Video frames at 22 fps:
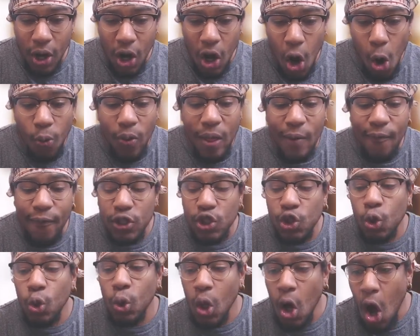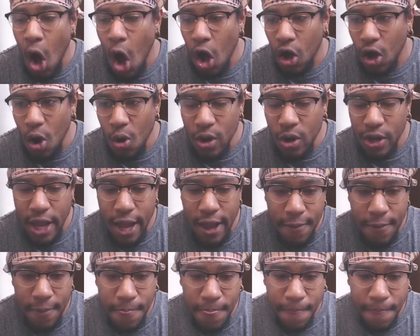Hold them for too long. Okay.